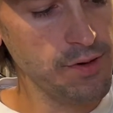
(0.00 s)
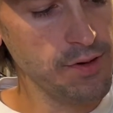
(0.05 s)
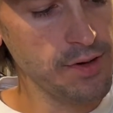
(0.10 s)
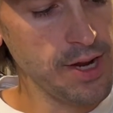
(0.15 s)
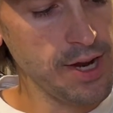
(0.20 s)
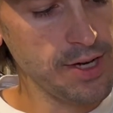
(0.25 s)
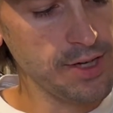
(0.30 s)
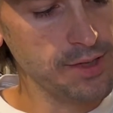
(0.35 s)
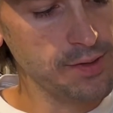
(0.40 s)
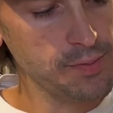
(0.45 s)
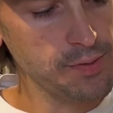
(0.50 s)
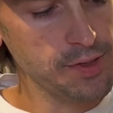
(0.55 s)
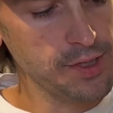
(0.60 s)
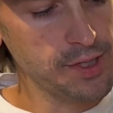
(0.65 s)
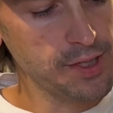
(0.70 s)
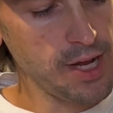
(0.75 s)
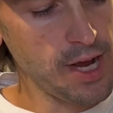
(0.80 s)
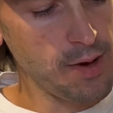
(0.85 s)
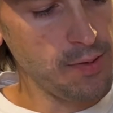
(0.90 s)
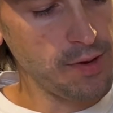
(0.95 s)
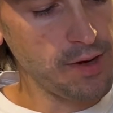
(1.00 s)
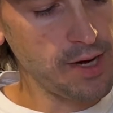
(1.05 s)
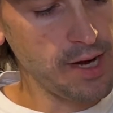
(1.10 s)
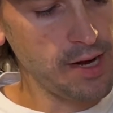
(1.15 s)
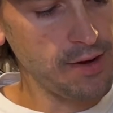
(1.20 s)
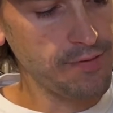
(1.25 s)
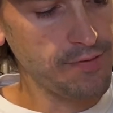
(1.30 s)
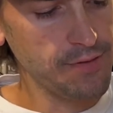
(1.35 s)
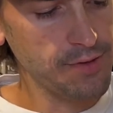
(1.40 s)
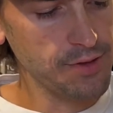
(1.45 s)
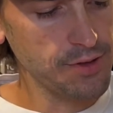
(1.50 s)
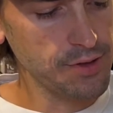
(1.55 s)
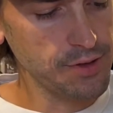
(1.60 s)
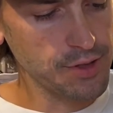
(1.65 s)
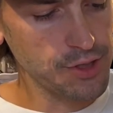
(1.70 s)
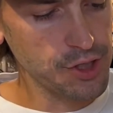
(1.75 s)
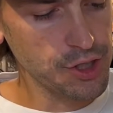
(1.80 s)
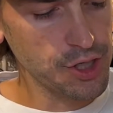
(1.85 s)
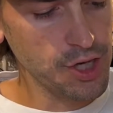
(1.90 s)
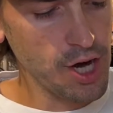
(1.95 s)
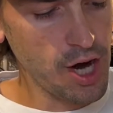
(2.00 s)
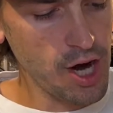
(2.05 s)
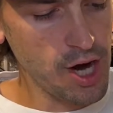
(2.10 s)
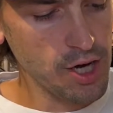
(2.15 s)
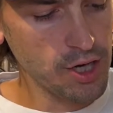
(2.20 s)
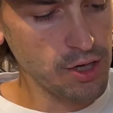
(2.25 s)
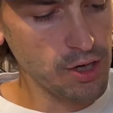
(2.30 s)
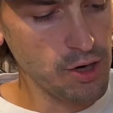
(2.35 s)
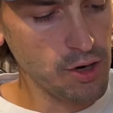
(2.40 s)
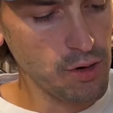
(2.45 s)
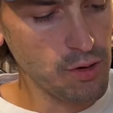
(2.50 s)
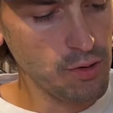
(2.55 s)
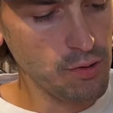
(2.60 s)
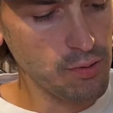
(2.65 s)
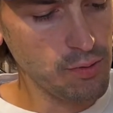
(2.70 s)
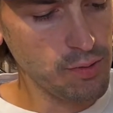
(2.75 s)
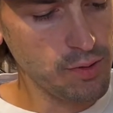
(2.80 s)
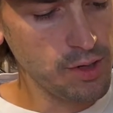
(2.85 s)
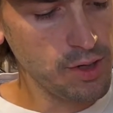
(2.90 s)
Now you're switching that one out for the Chicago